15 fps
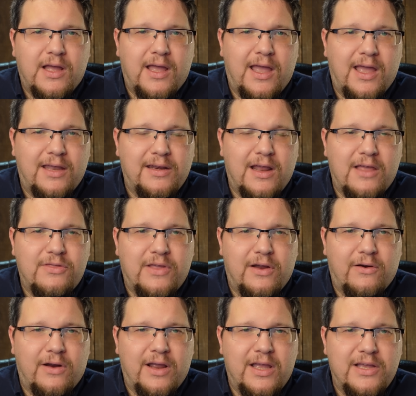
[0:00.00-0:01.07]
and
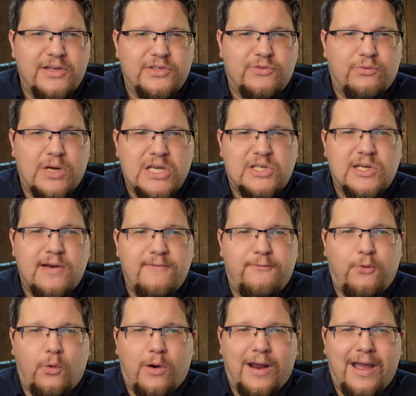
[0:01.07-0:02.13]
there is reason
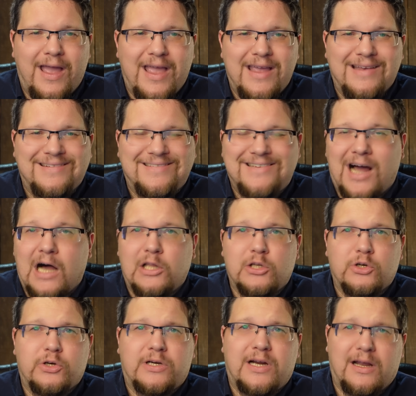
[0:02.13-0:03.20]
for a
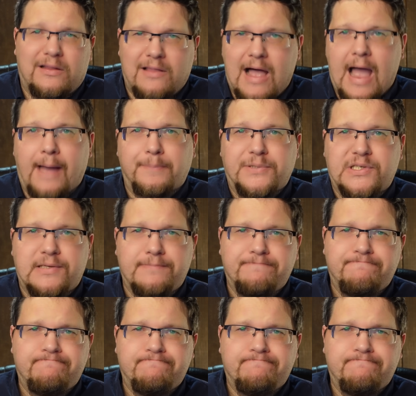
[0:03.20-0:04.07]
dollar collapse.